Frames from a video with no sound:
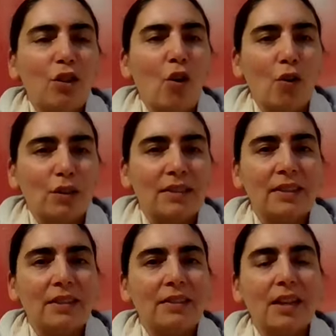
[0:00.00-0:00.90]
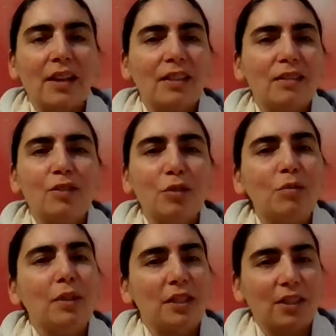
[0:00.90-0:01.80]
thoughts, as good
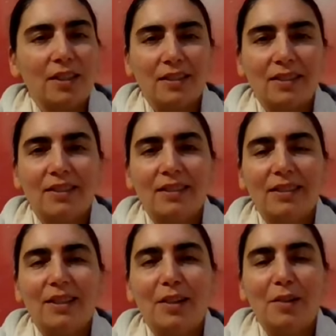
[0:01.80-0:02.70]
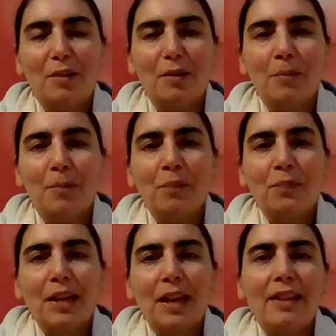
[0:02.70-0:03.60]
wishes,
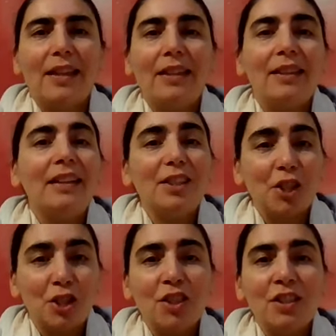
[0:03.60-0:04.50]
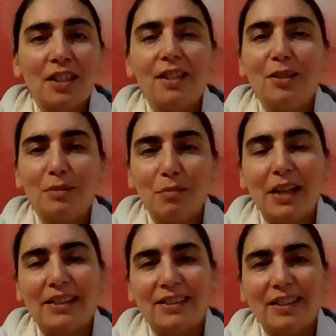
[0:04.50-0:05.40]
and then they turn into
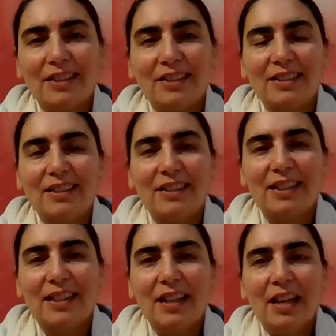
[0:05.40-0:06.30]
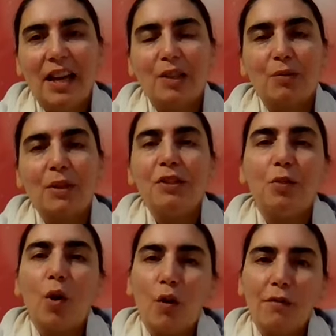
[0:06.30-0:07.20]
blessings. And when
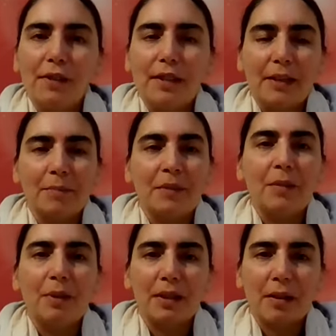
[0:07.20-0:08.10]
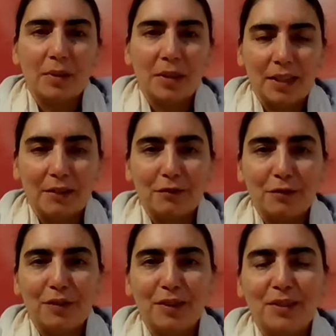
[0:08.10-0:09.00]
you offer them, they become a
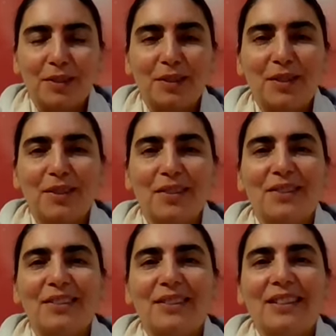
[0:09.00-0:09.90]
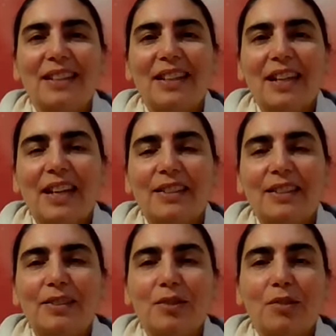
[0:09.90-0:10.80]
gift. And